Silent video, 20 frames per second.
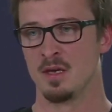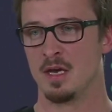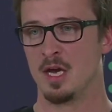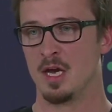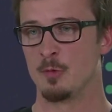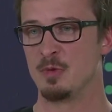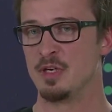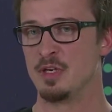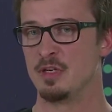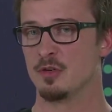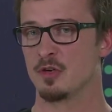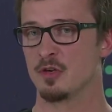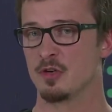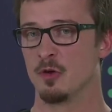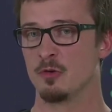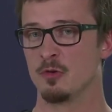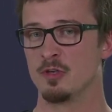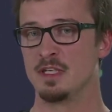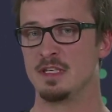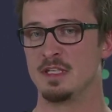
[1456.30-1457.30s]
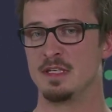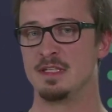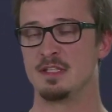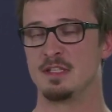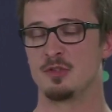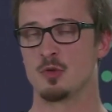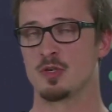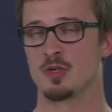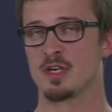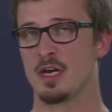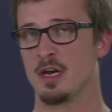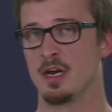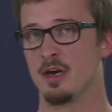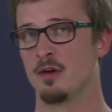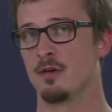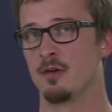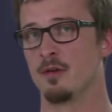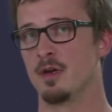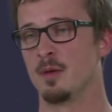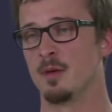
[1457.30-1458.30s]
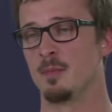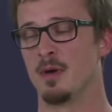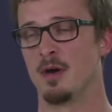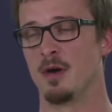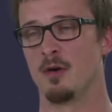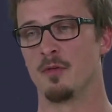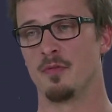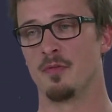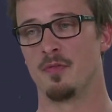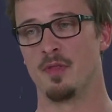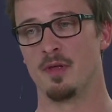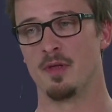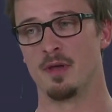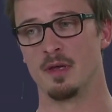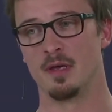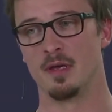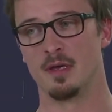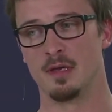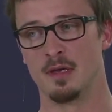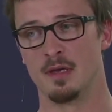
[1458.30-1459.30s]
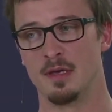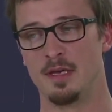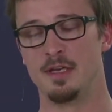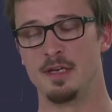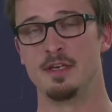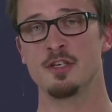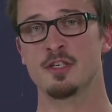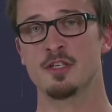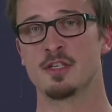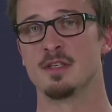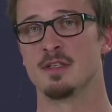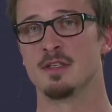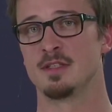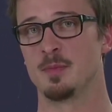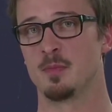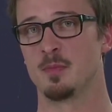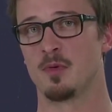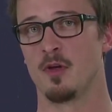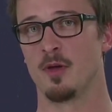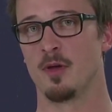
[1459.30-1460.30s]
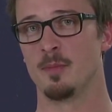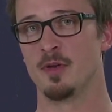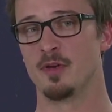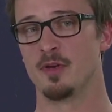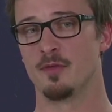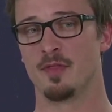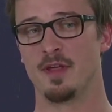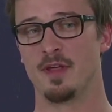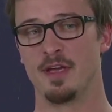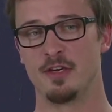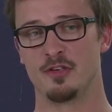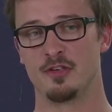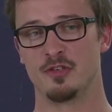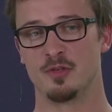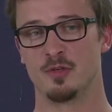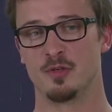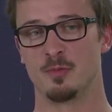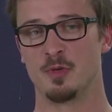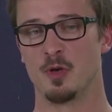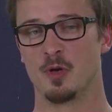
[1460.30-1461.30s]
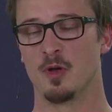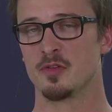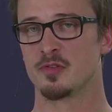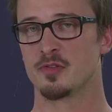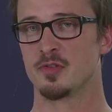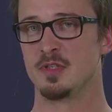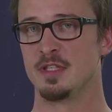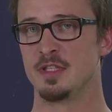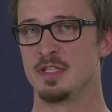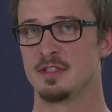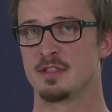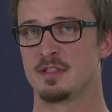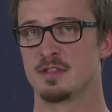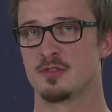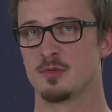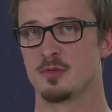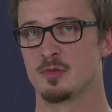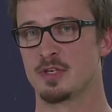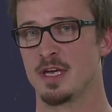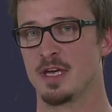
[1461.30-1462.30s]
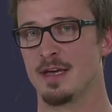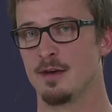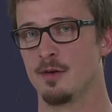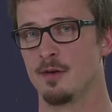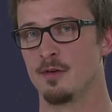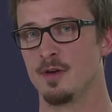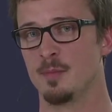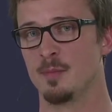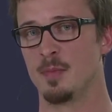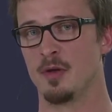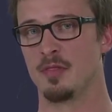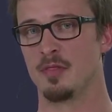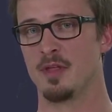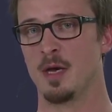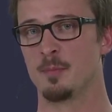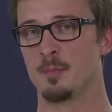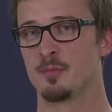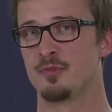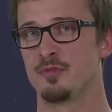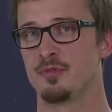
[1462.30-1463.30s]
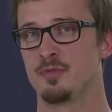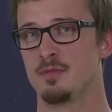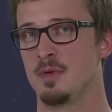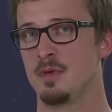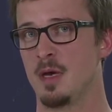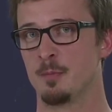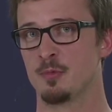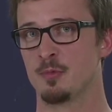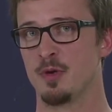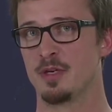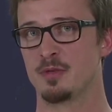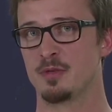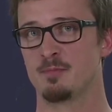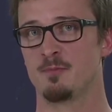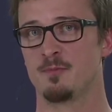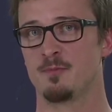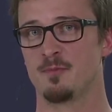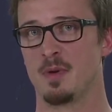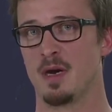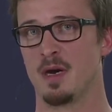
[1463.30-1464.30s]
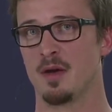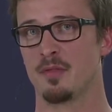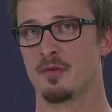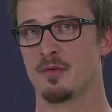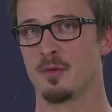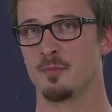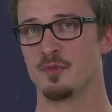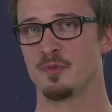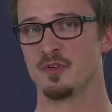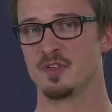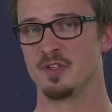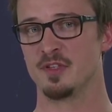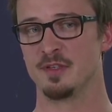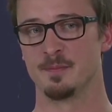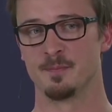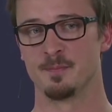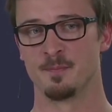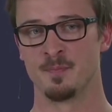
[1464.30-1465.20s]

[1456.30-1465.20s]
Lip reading: And we not only need to care about the initial deployment of the agent, we also need to care about the upgrade path, obviously.